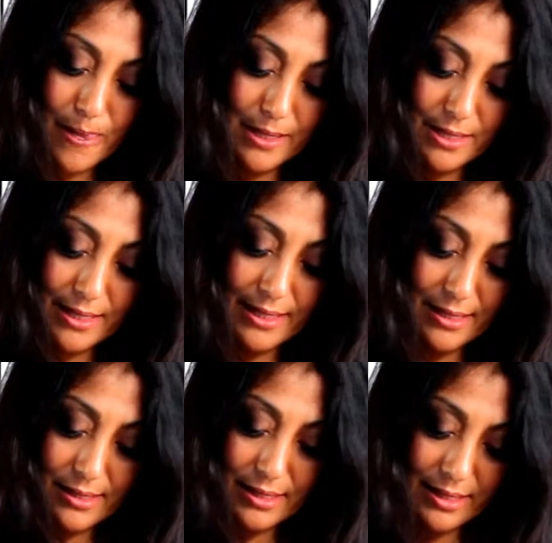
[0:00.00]
that you
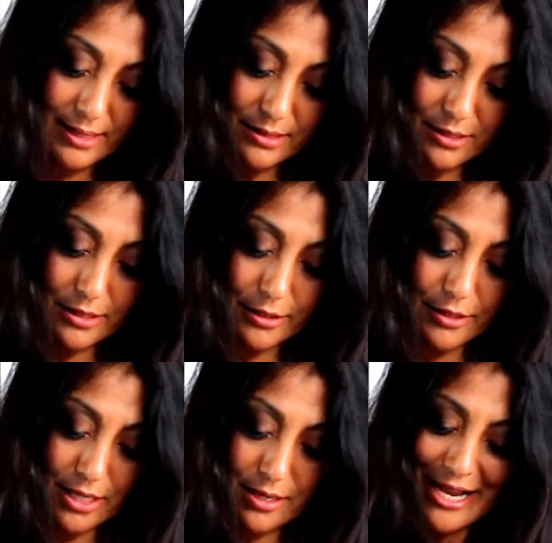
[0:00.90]
get it nice and
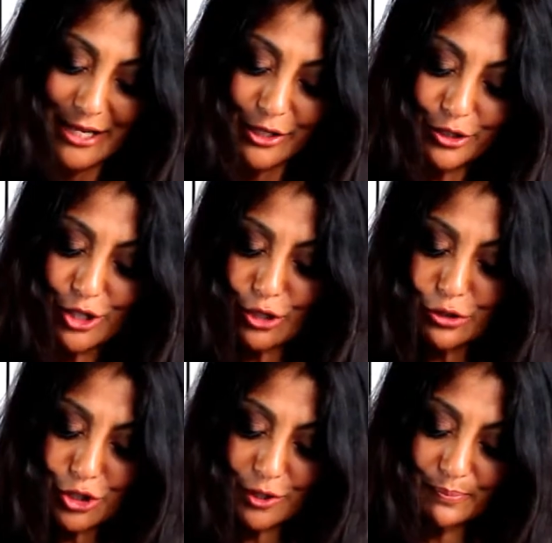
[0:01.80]
stirry. Your
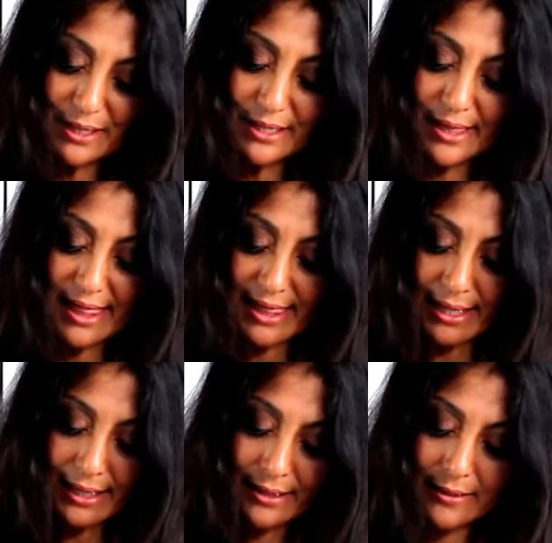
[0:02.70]
dough should be
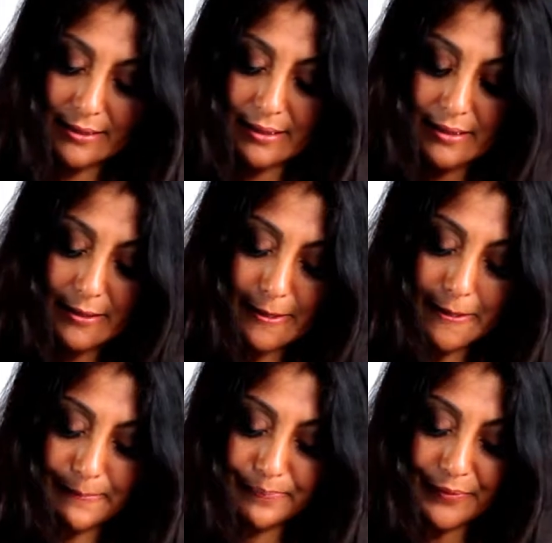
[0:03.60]
thick,
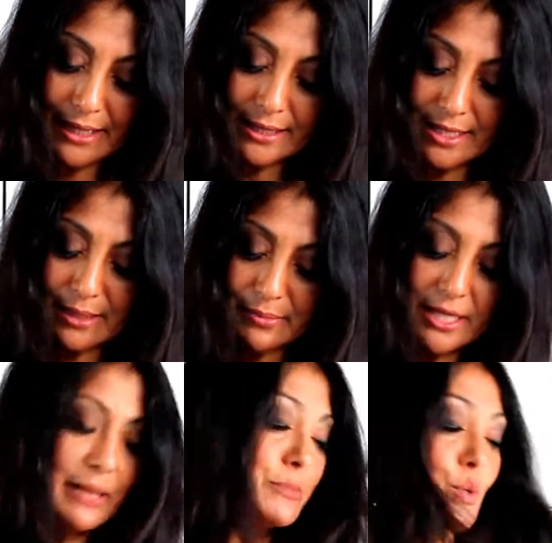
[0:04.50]
and
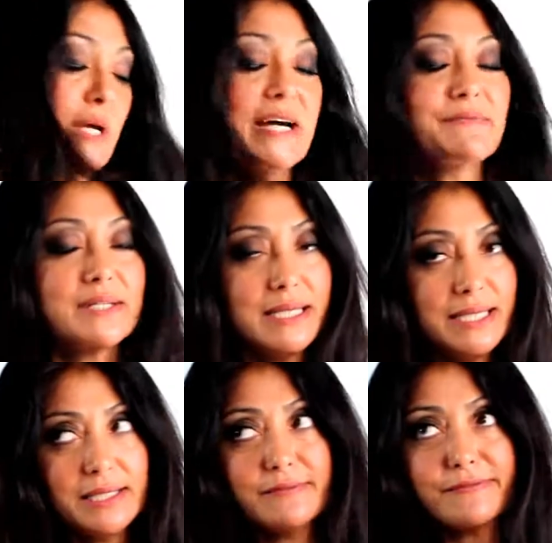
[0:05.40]
sometimes you have to
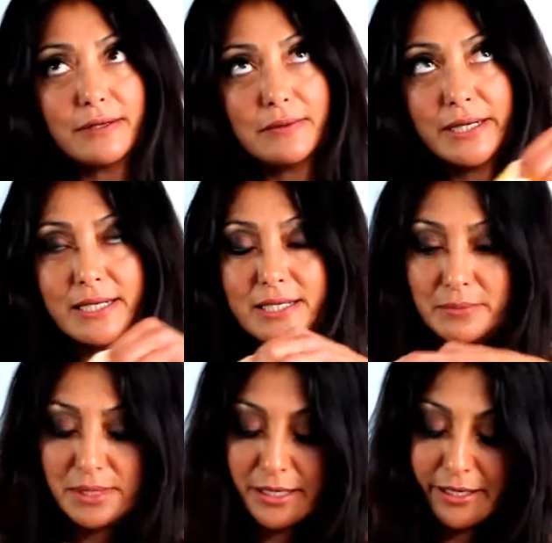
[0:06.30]
knead it for quite
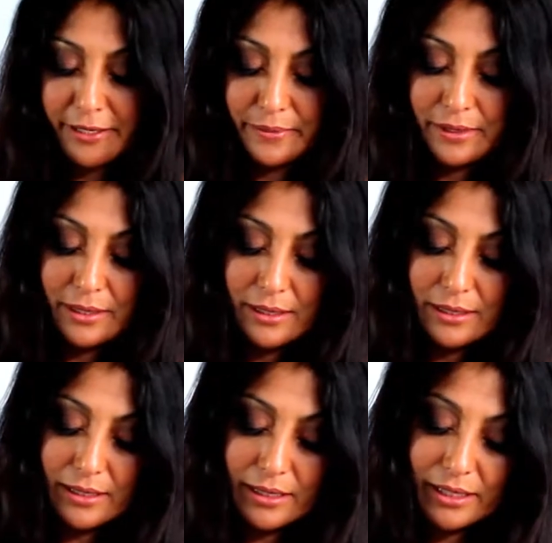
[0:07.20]
some time.
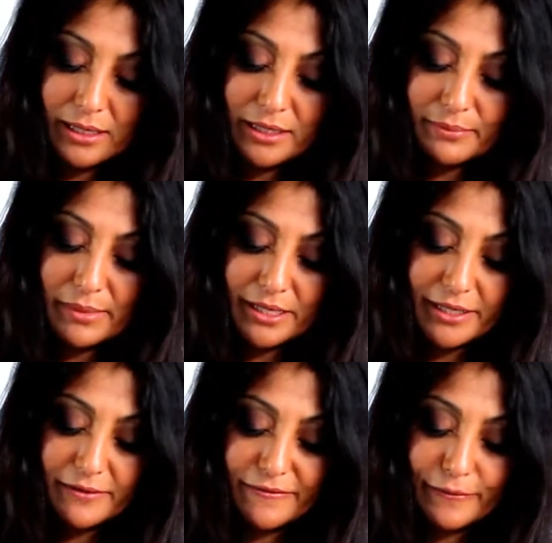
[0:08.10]
I knead
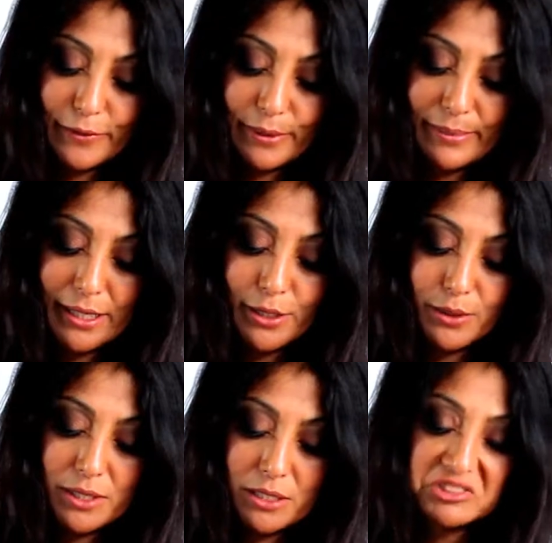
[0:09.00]
mine for
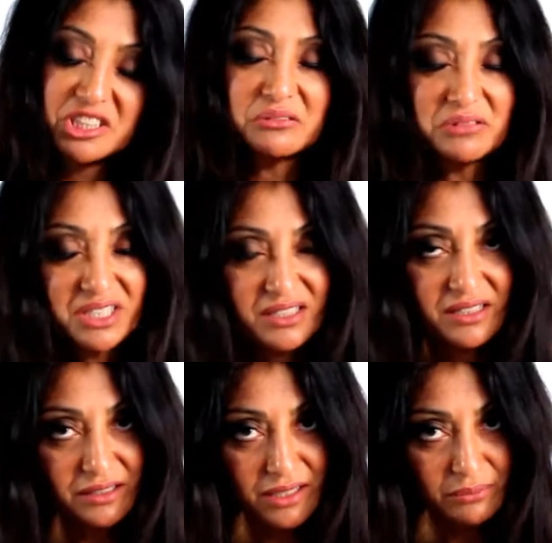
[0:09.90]
about 20 to
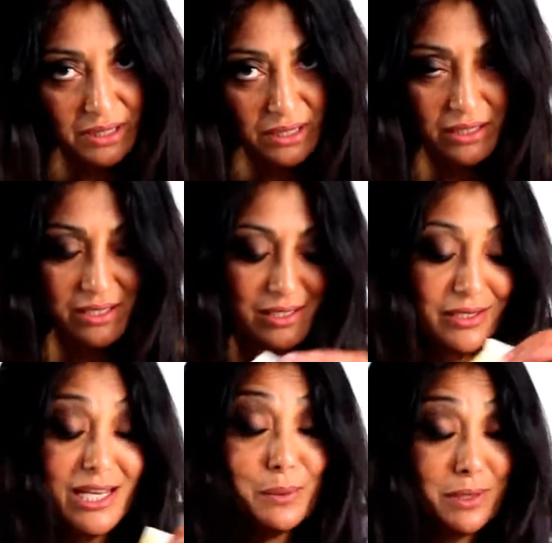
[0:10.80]
30 minutes.
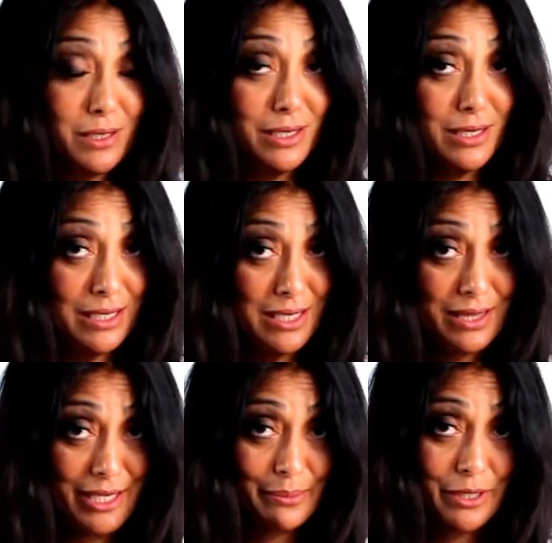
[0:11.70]
Today we're not going to knead
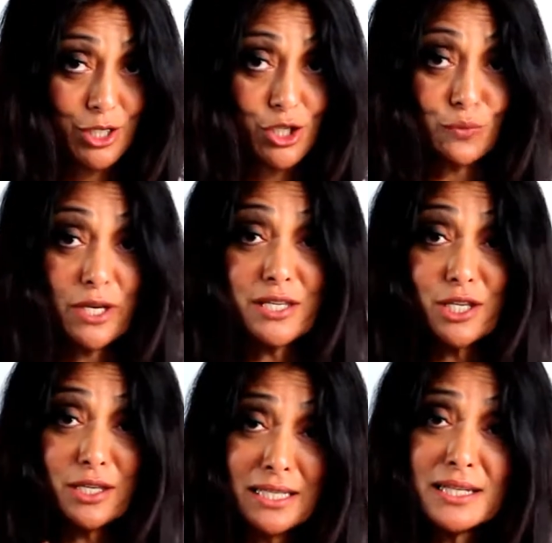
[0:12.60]
it that much, and the reason
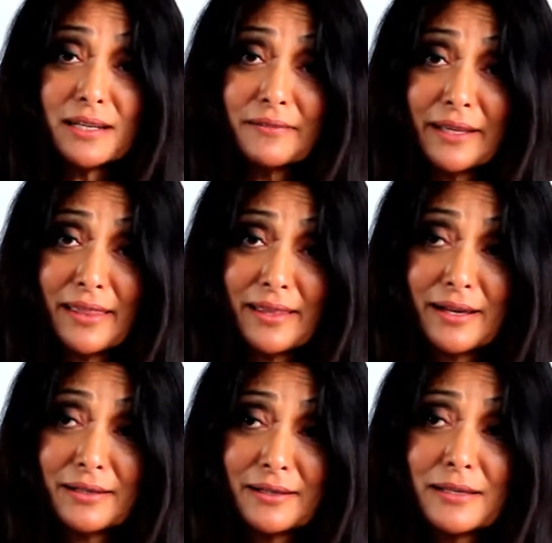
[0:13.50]
that you knead it like that